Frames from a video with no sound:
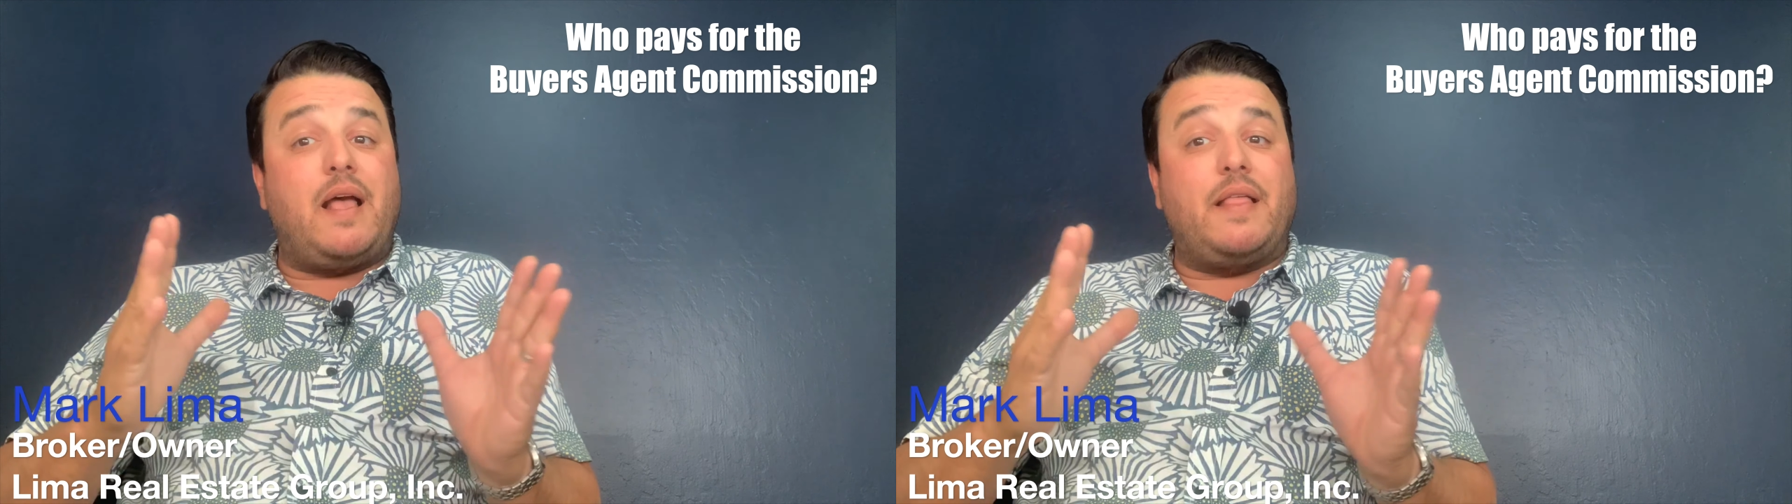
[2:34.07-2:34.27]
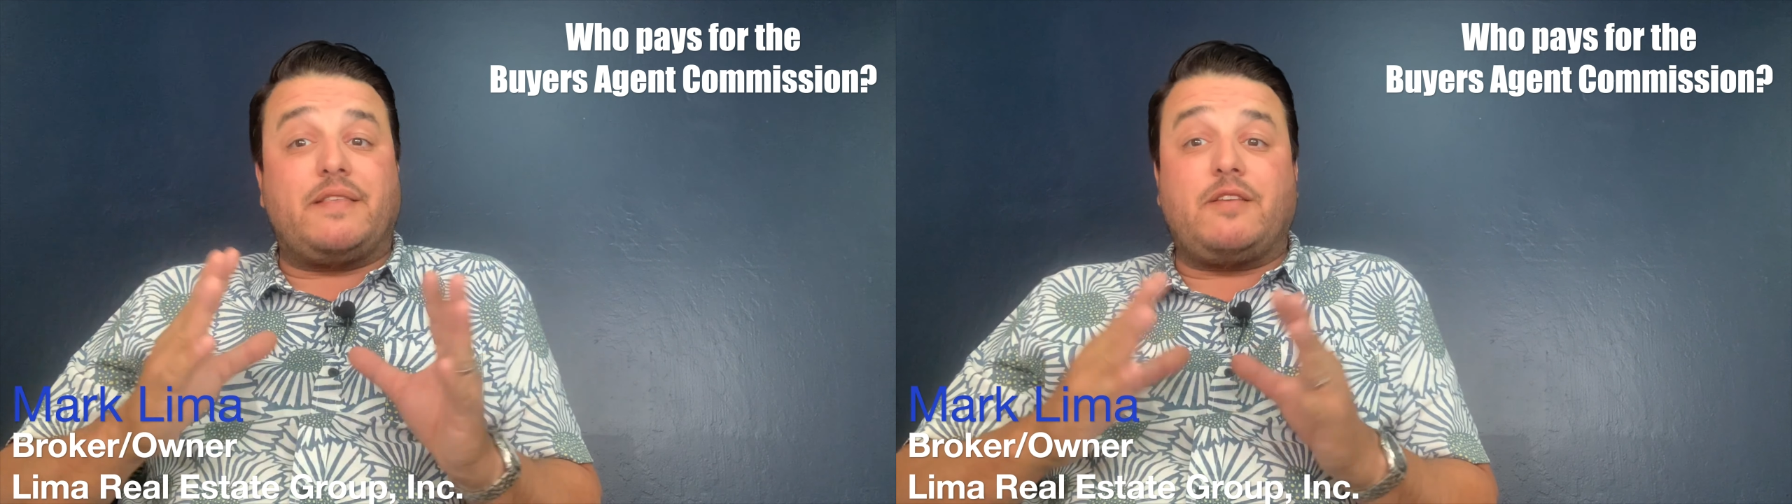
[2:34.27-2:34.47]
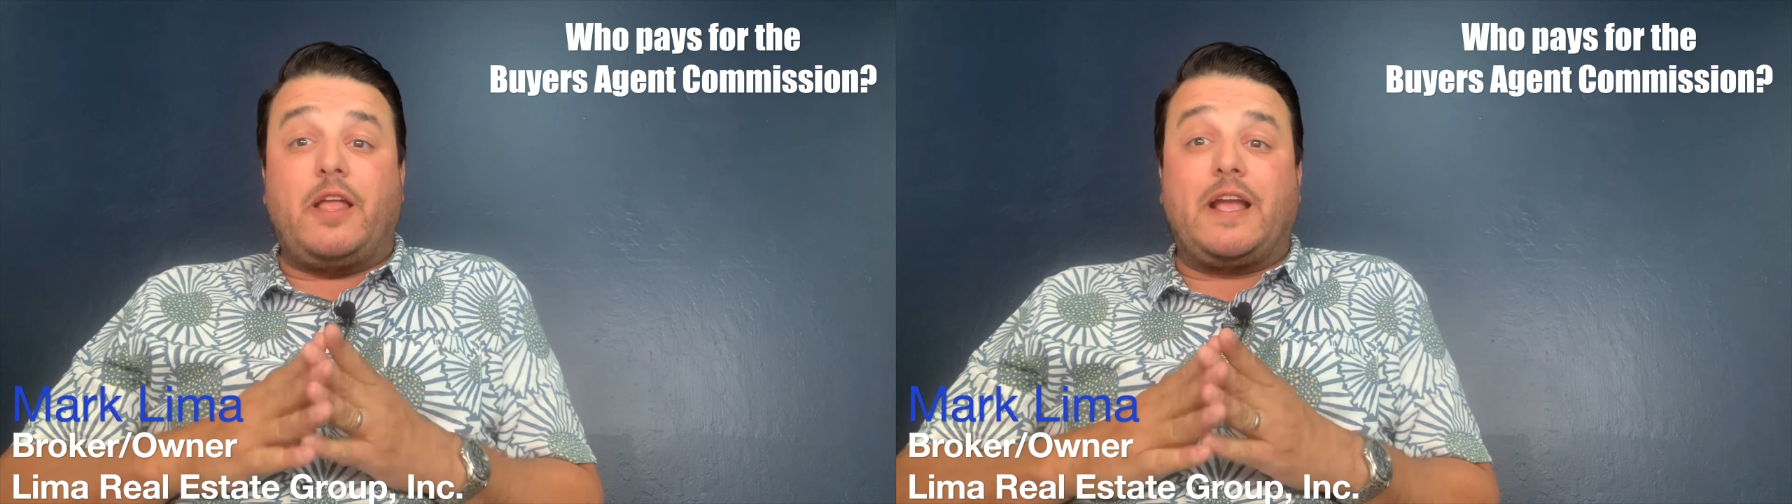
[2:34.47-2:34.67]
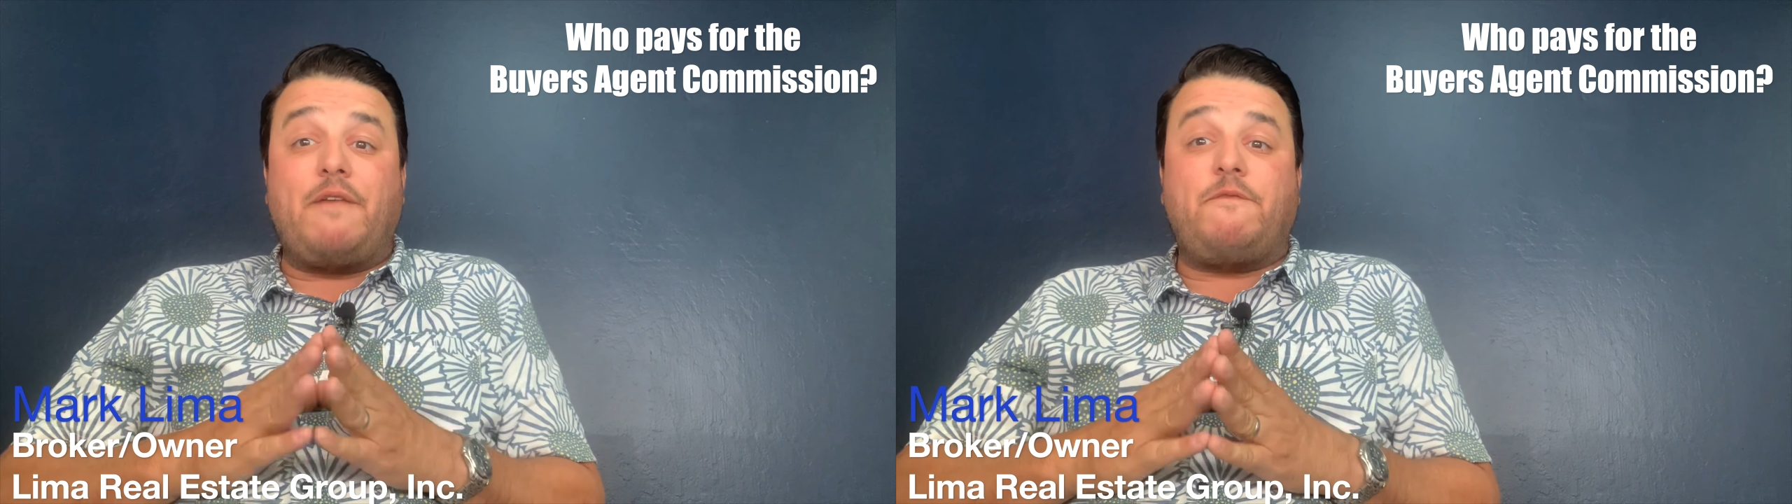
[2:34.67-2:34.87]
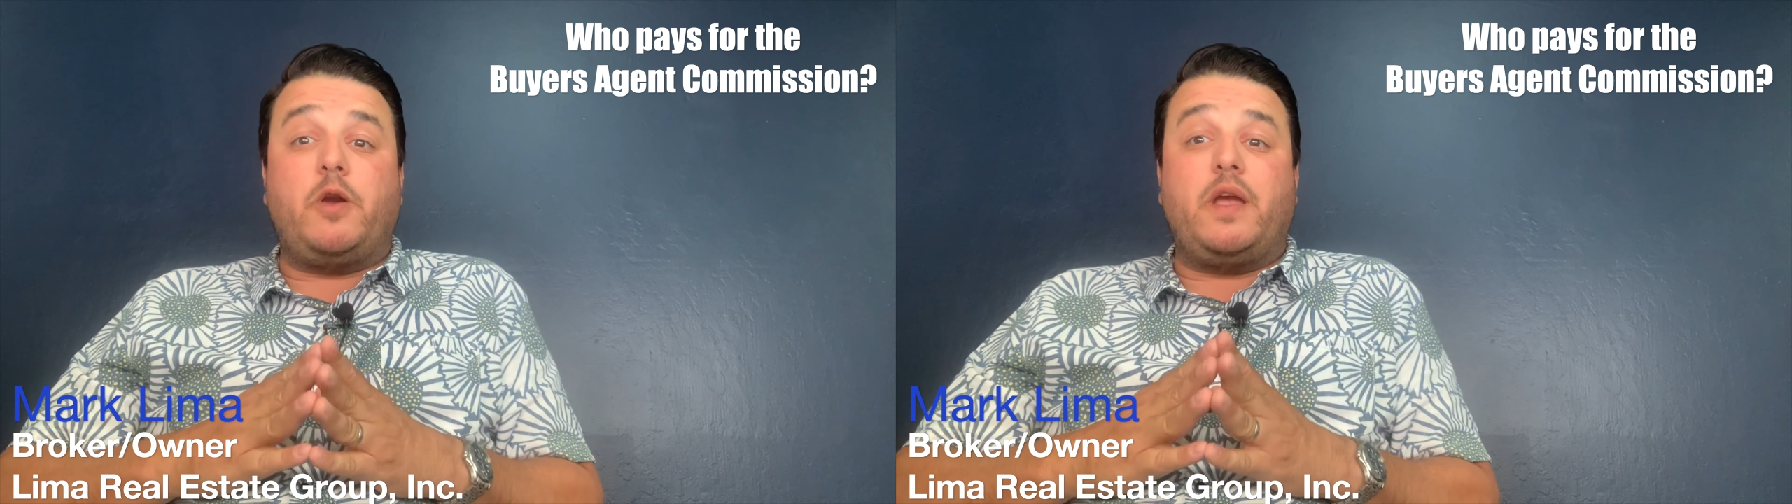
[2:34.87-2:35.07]
that's all I
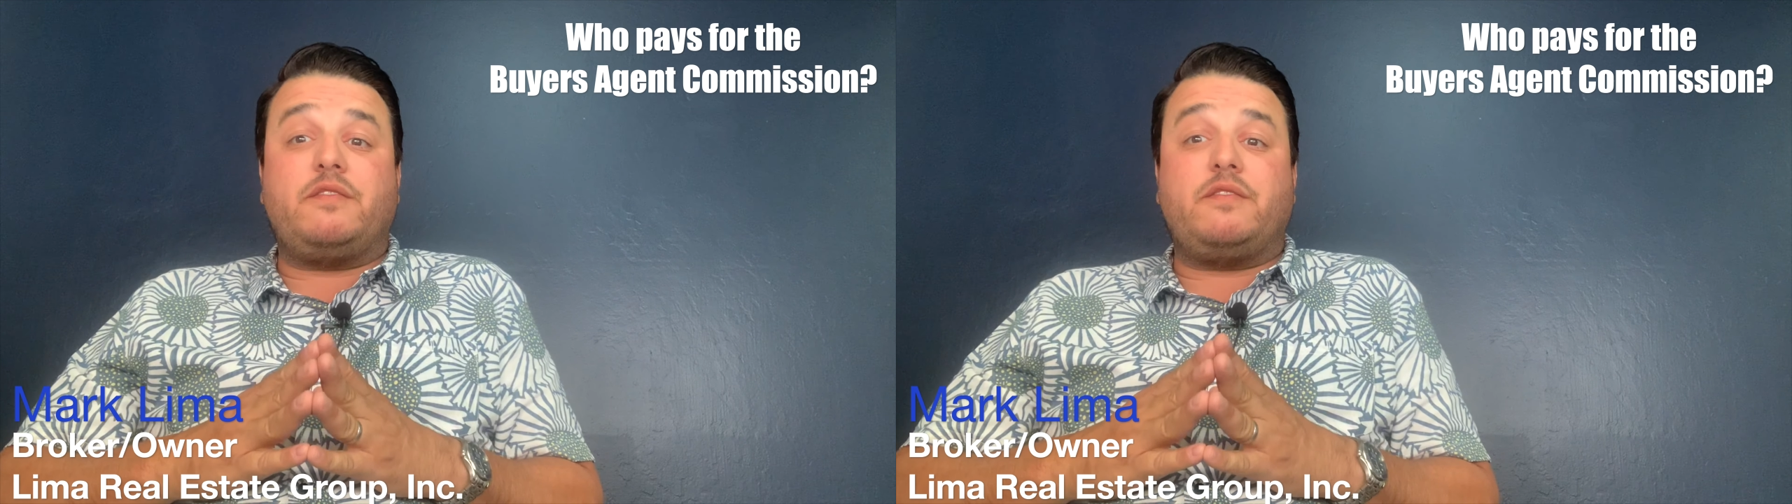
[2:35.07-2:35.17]
got for you.